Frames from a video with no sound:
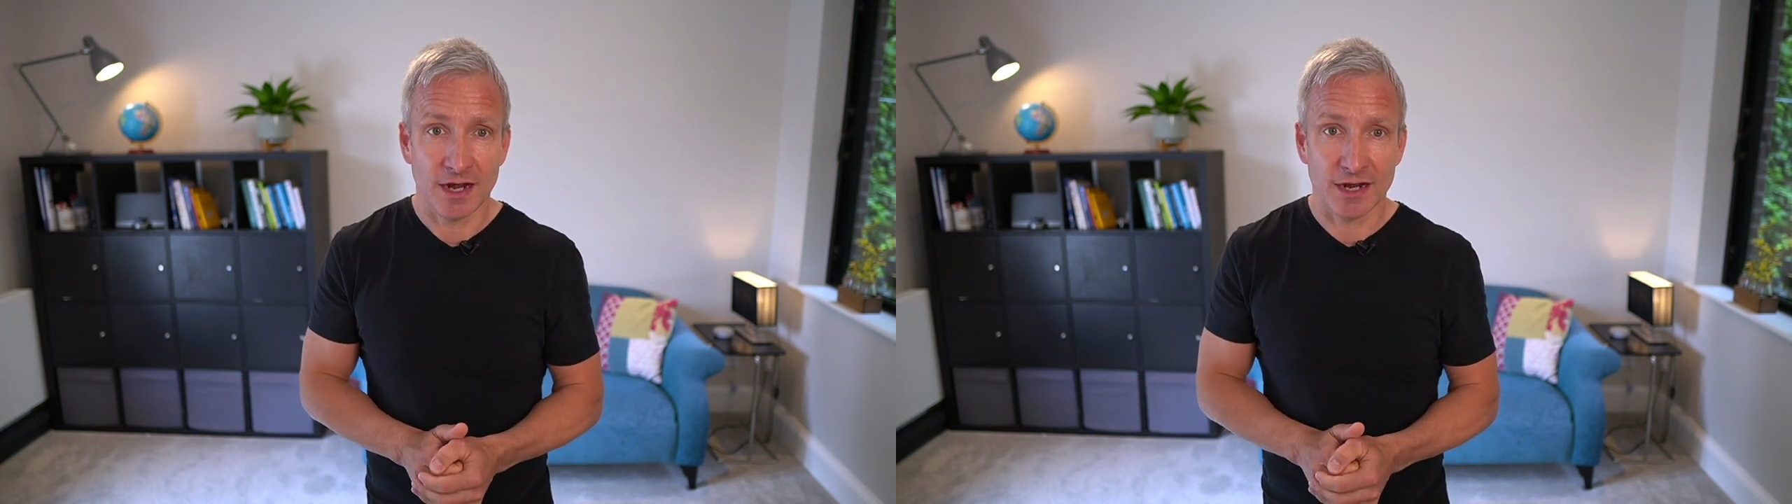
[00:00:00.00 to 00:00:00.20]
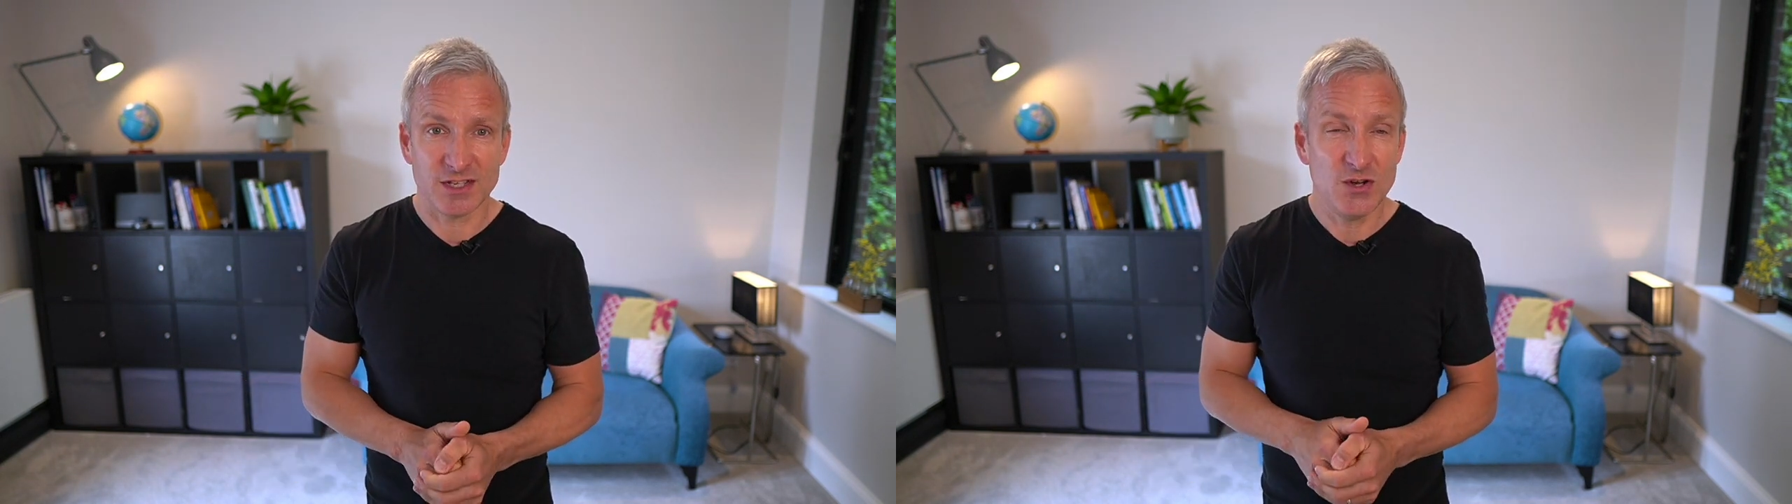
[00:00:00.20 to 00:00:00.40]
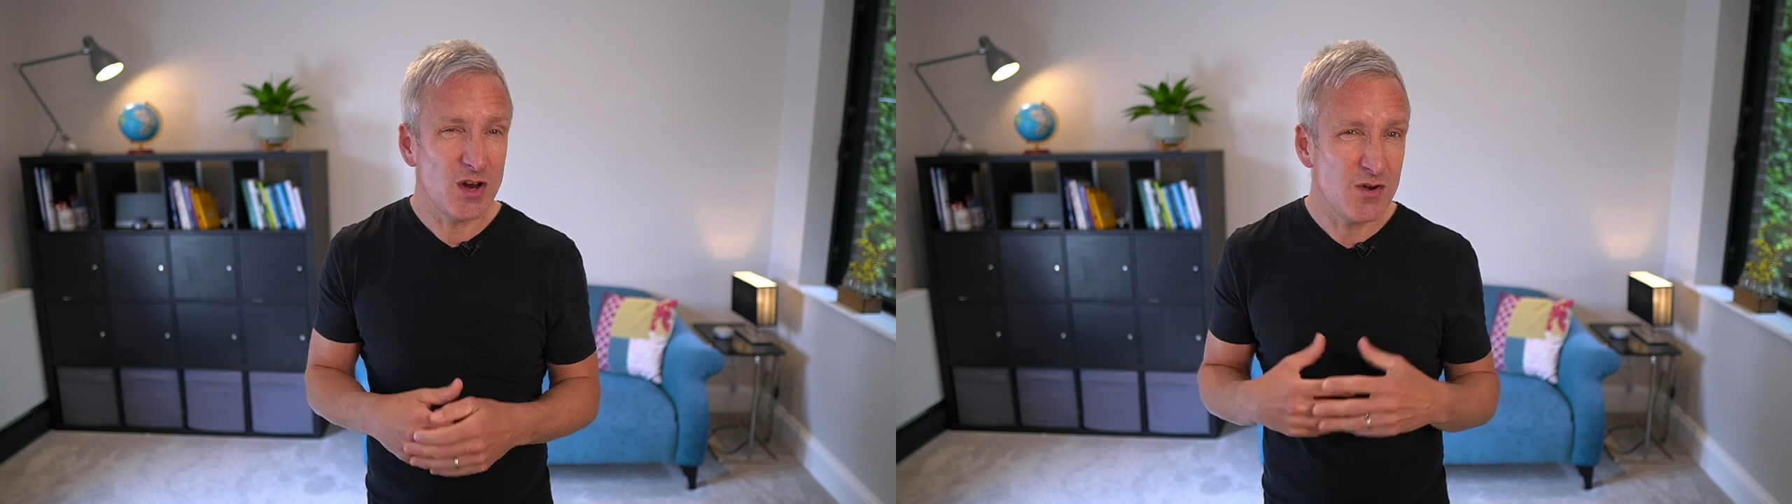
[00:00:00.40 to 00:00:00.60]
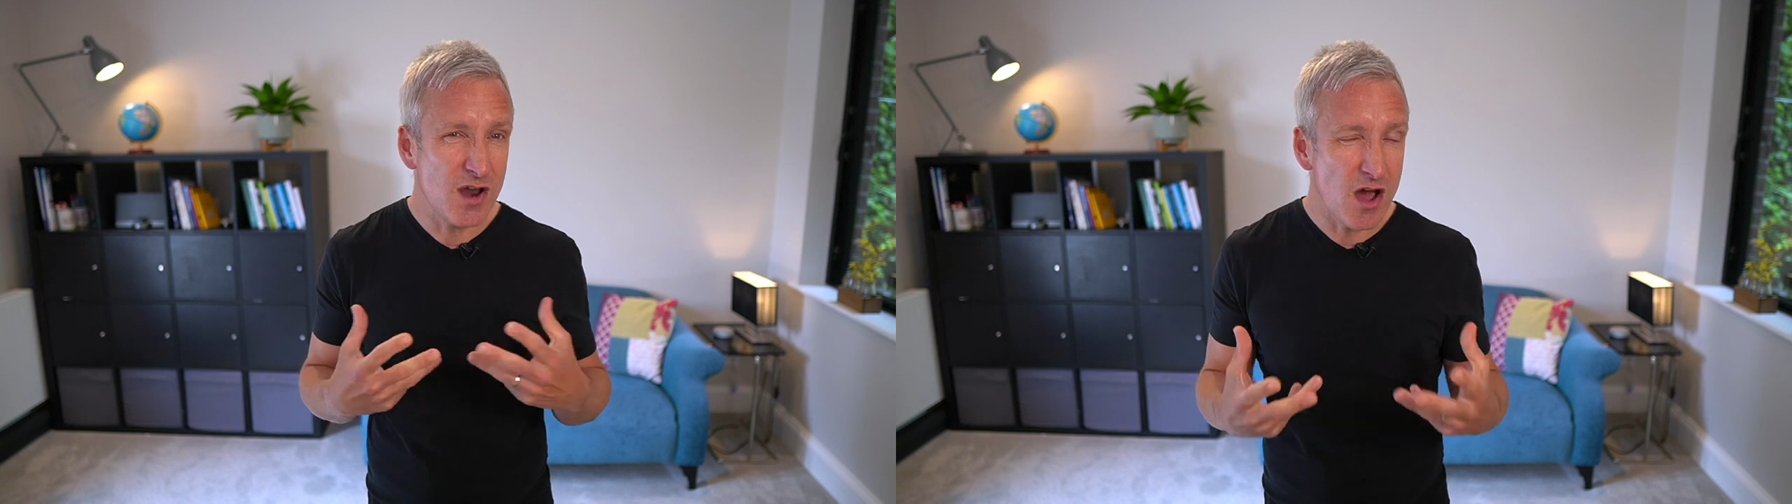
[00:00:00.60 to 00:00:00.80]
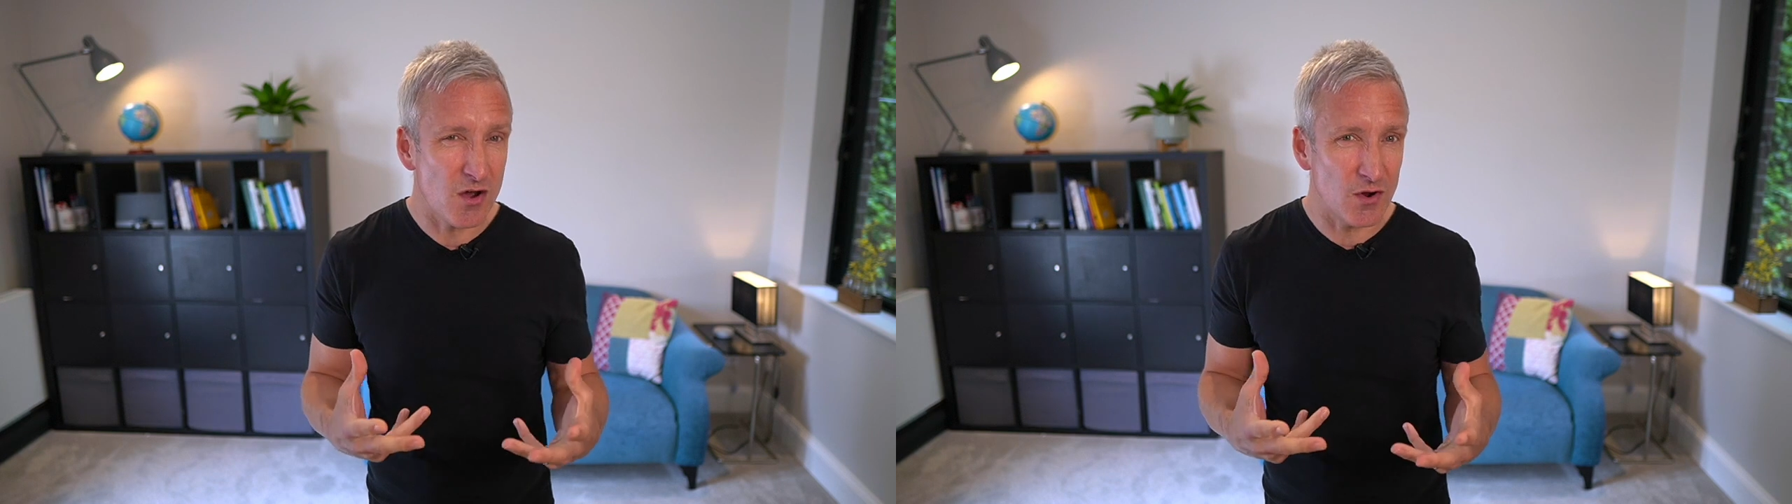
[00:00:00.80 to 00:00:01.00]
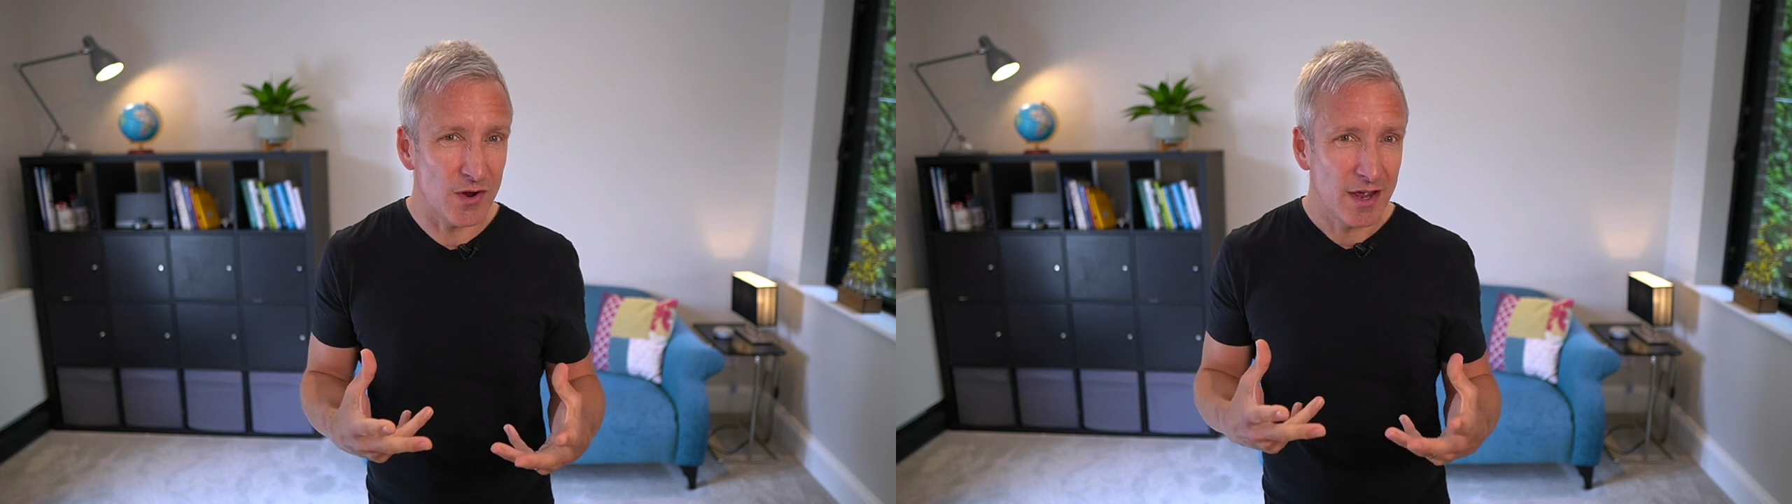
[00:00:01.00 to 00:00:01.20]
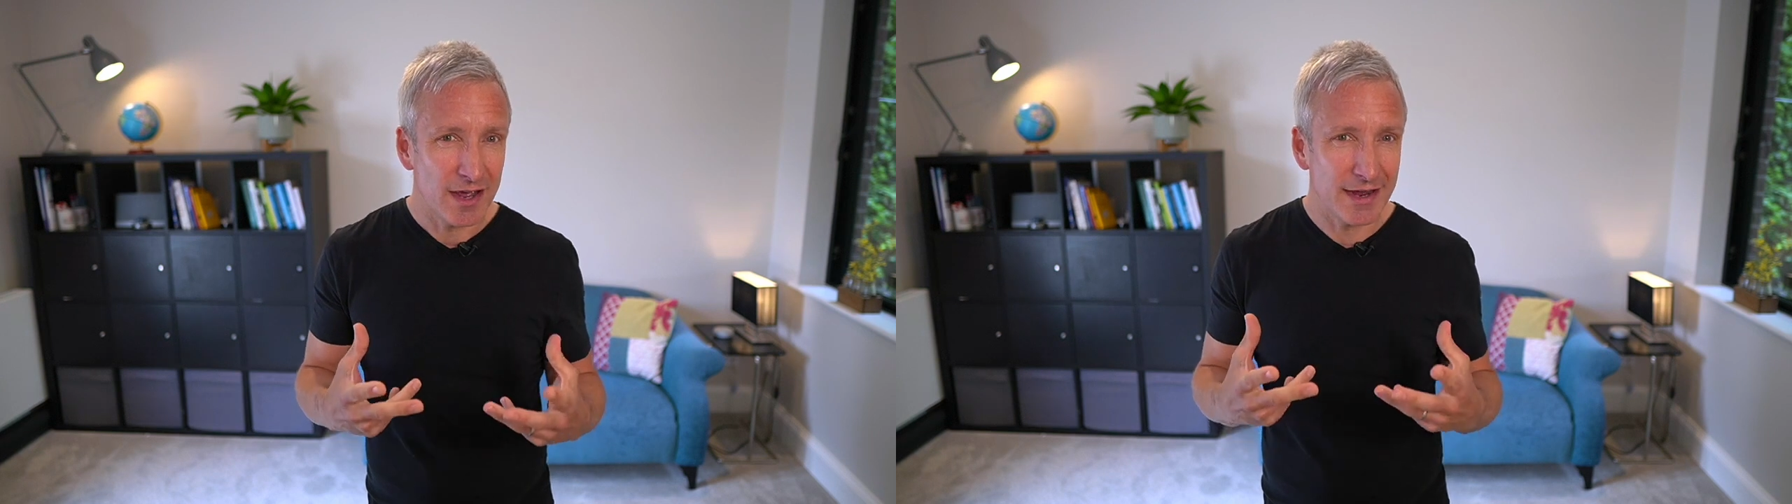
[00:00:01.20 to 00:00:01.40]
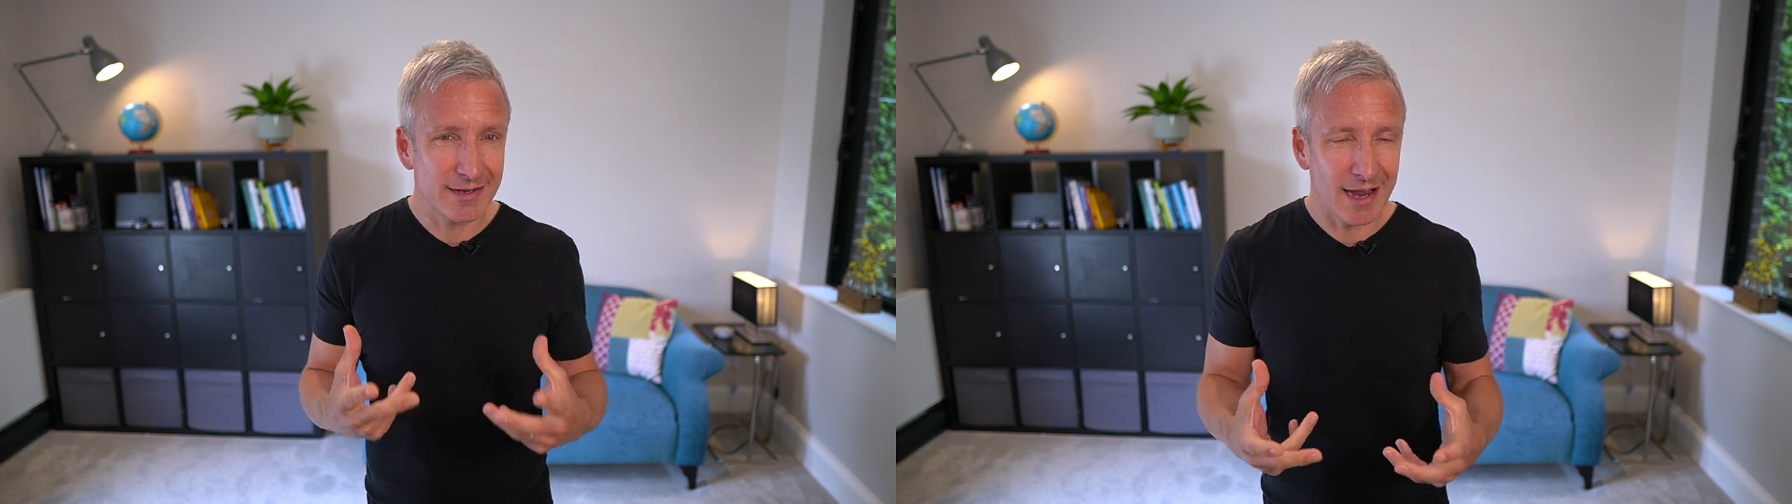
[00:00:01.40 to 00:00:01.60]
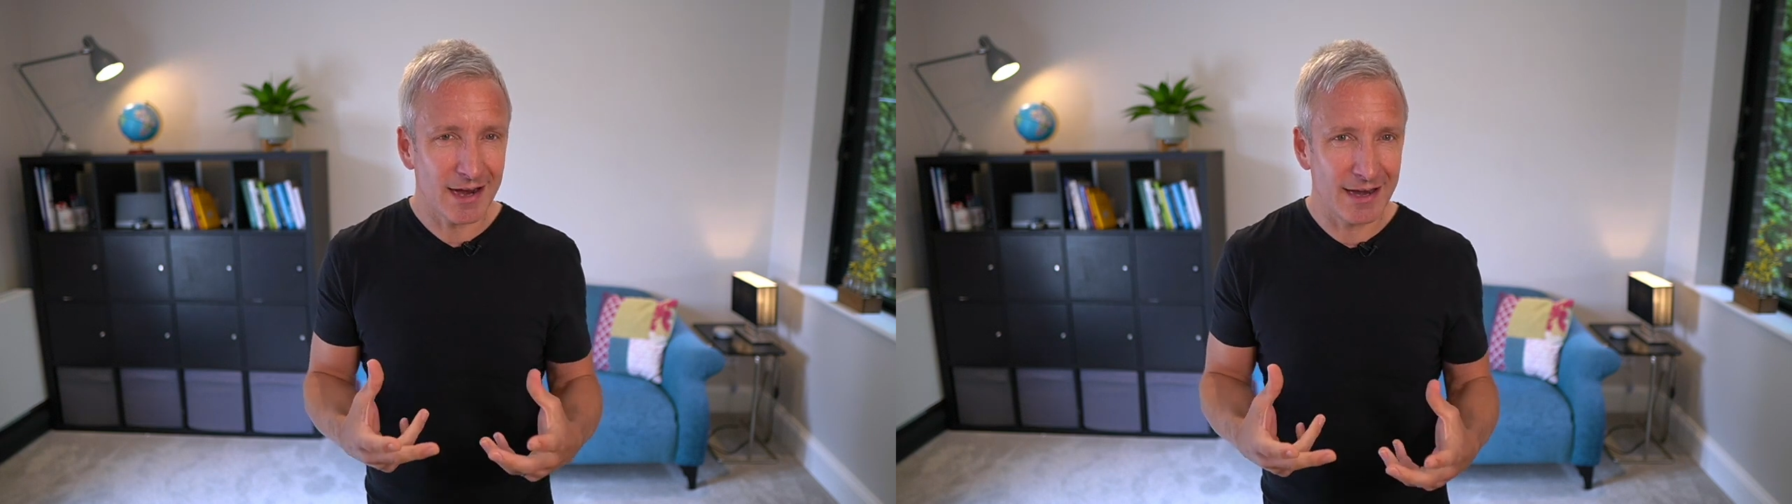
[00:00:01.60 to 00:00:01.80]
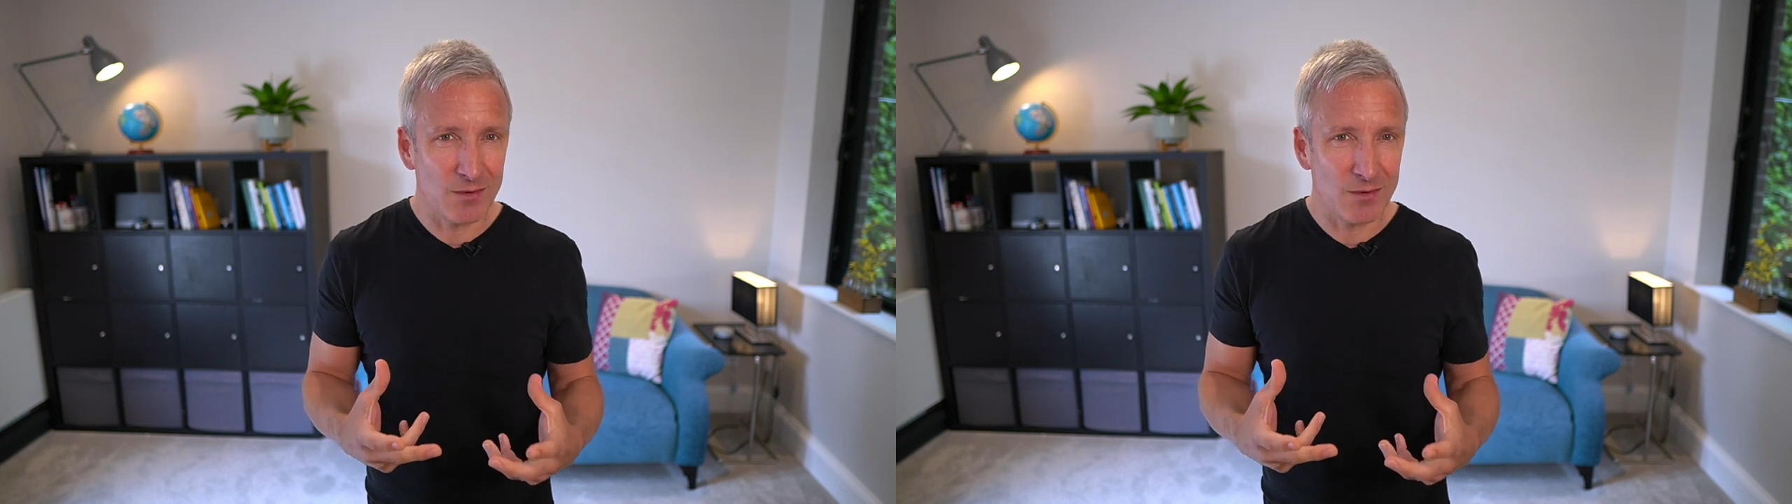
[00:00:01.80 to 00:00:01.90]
So you don't know exactly